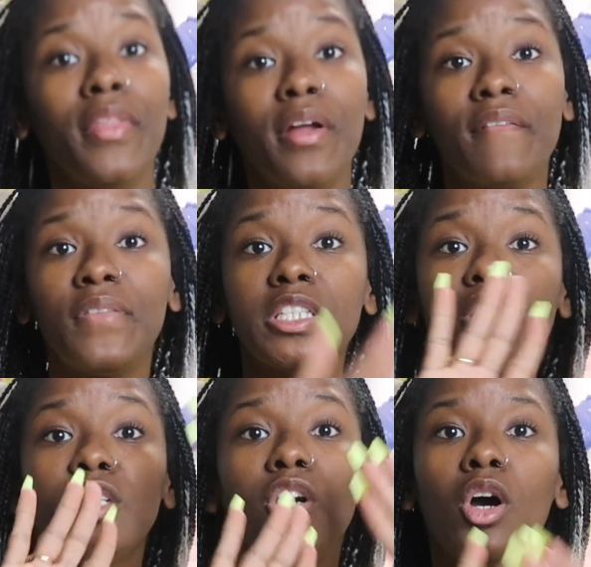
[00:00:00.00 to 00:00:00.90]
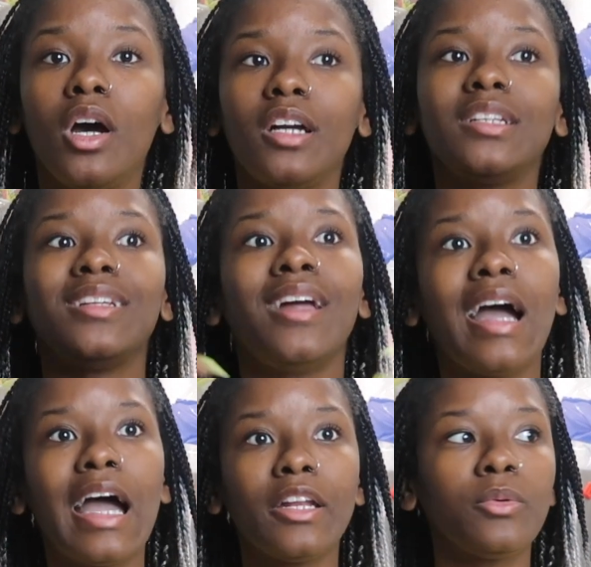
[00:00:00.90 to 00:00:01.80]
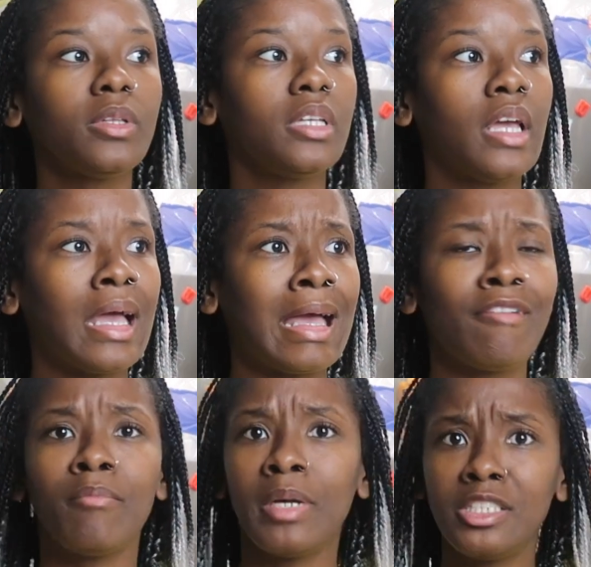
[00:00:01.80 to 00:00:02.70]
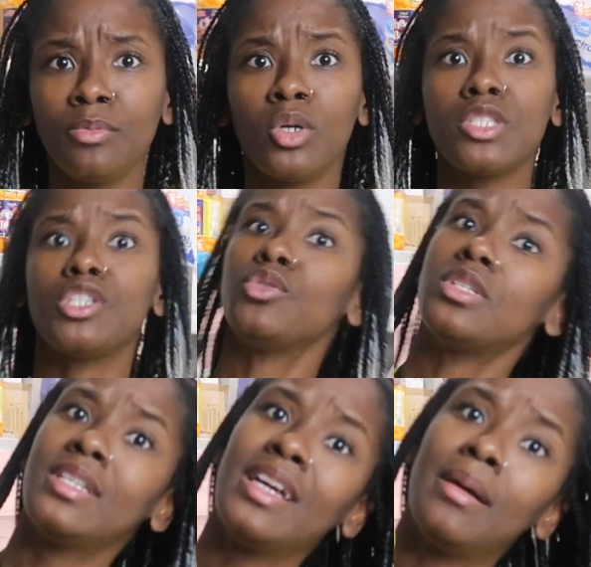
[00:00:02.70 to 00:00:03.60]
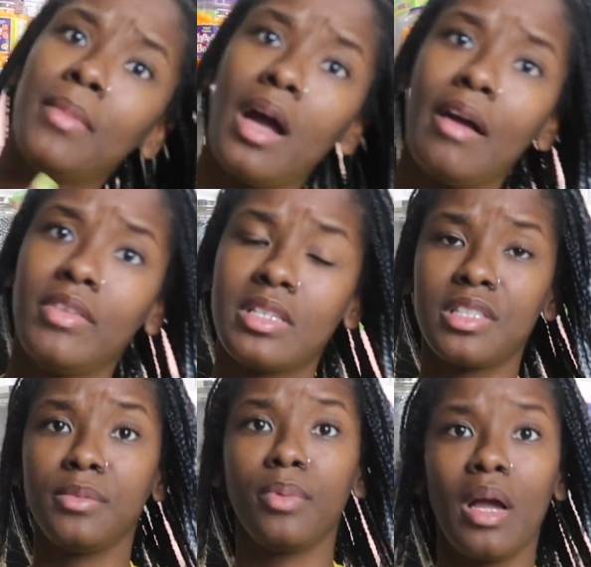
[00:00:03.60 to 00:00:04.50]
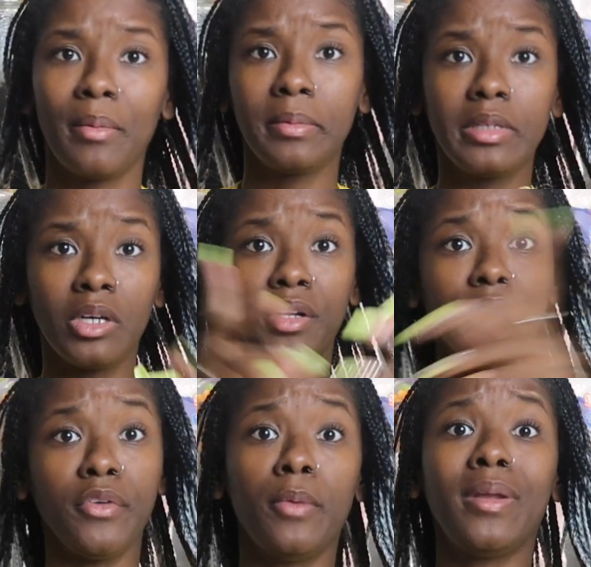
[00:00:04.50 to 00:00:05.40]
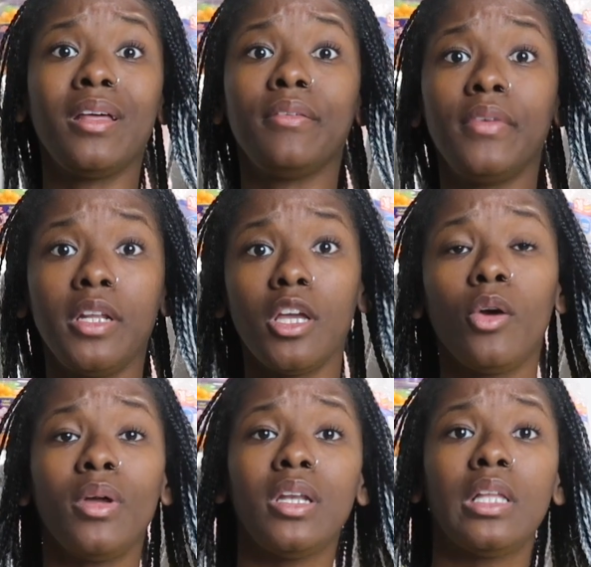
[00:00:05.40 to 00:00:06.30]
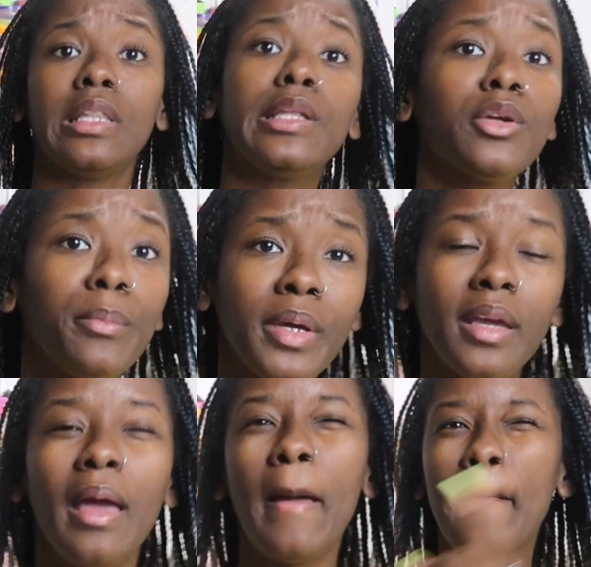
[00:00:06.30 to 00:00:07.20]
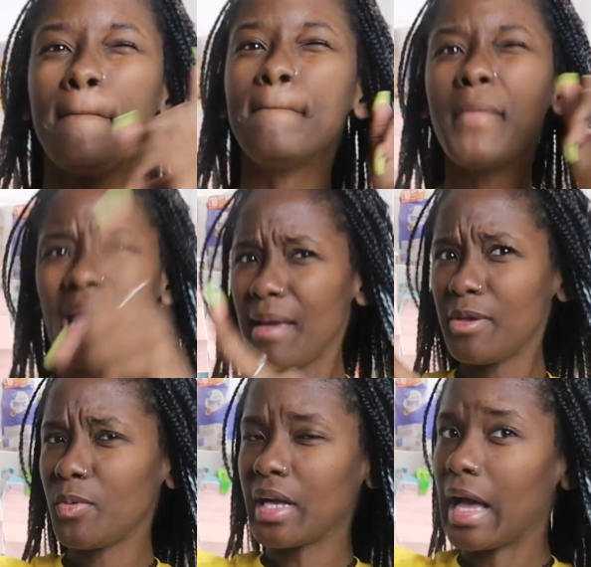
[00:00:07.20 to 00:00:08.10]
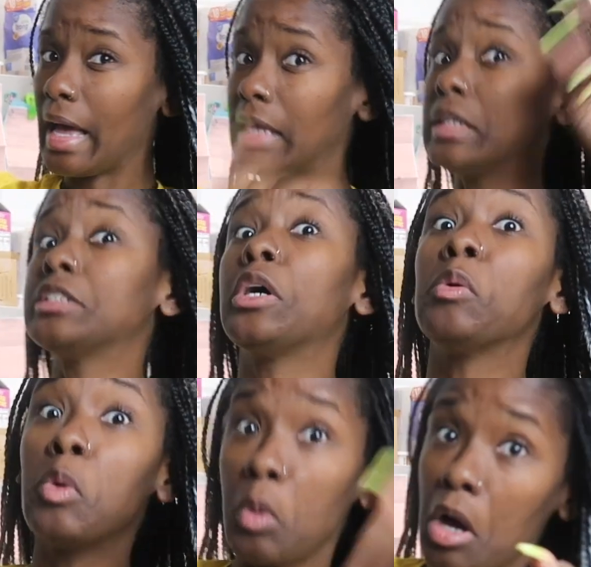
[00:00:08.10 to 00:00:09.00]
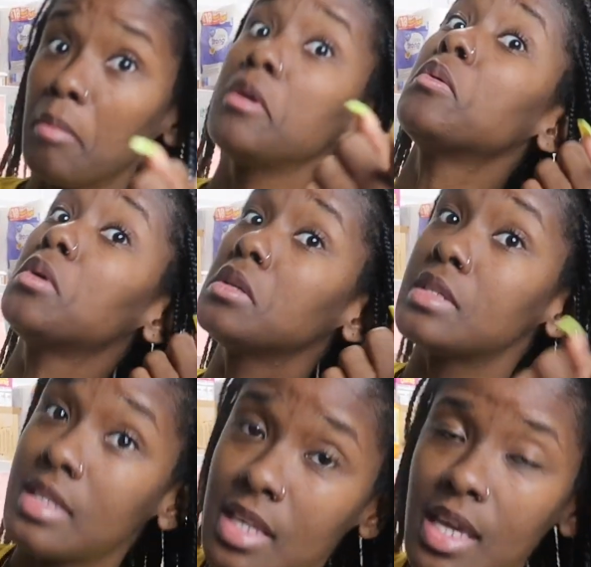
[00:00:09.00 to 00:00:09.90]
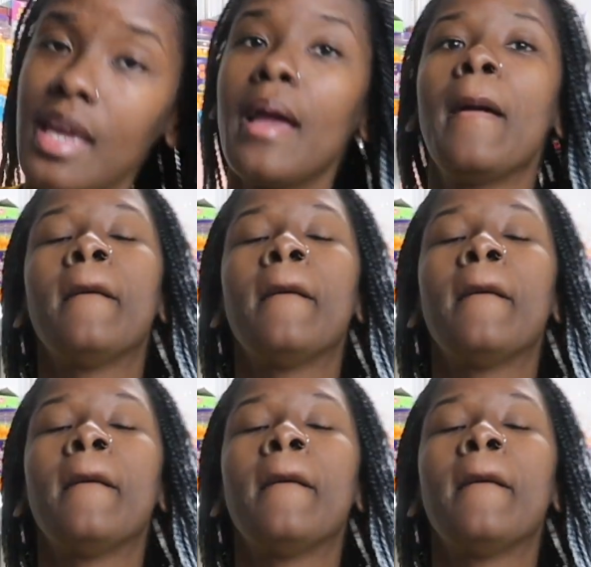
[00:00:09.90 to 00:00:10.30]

They're officially gone, and I don't really have much more to do today. I'm obviously probably gonna film another video in a little bit. Maybe with Kaela, don't quote me, we'll see.